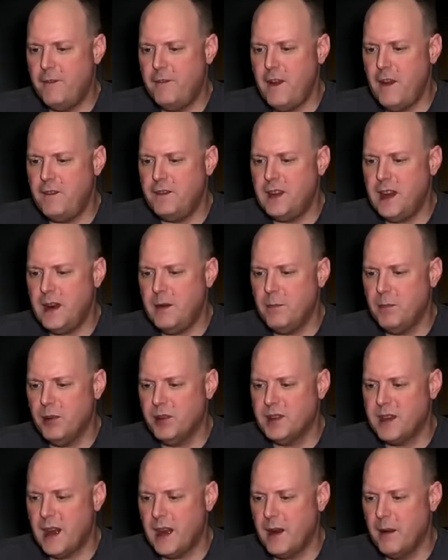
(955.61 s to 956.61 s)

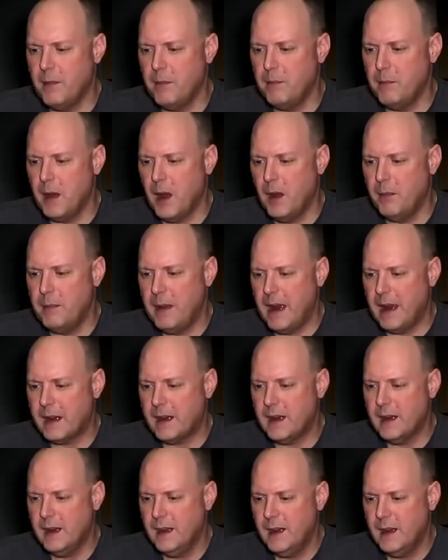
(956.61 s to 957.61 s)
15% Malbec.